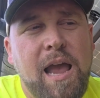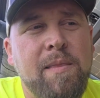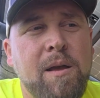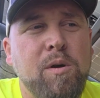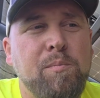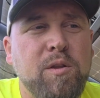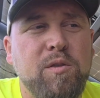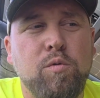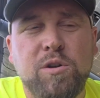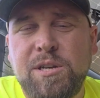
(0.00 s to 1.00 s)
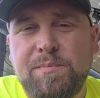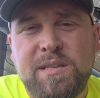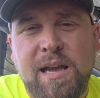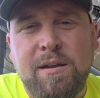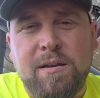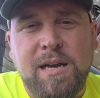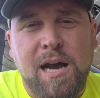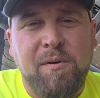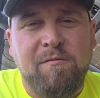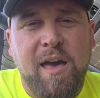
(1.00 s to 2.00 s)
And then we put the wood chips down on
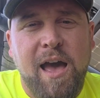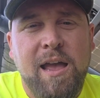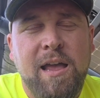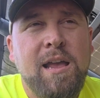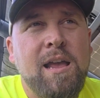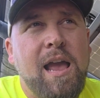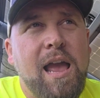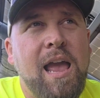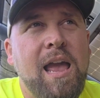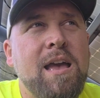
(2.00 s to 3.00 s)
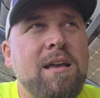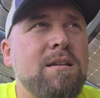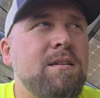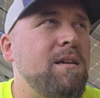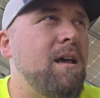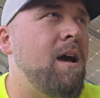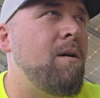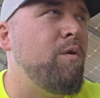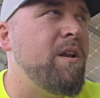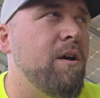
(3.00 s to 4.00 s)
top of that. And
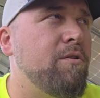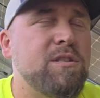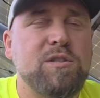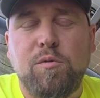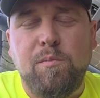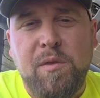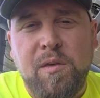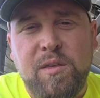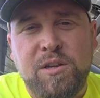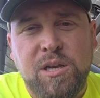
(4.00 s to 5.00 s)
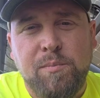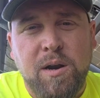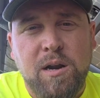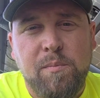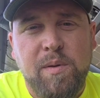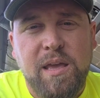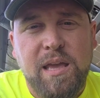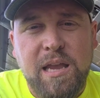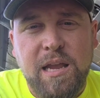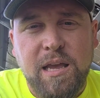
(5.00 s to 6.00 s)
we don't assume that the sheep are going to be
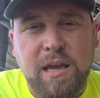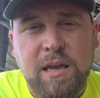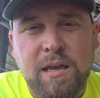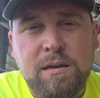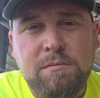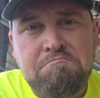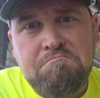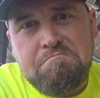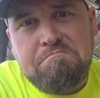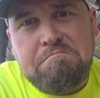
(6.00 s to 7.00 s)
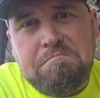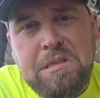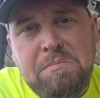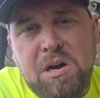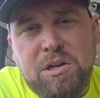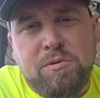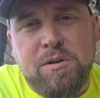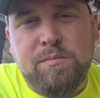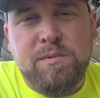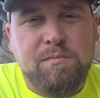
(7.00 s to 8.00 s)
eating the
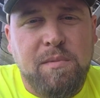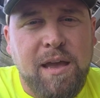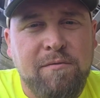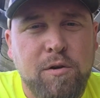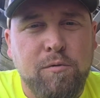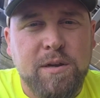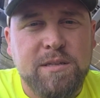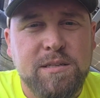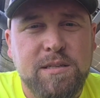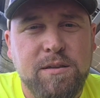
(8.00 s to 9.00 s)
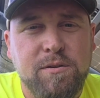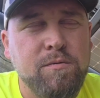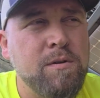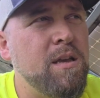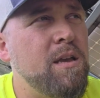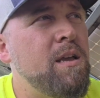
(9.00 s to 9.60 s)
mushrooms. They have no reason to.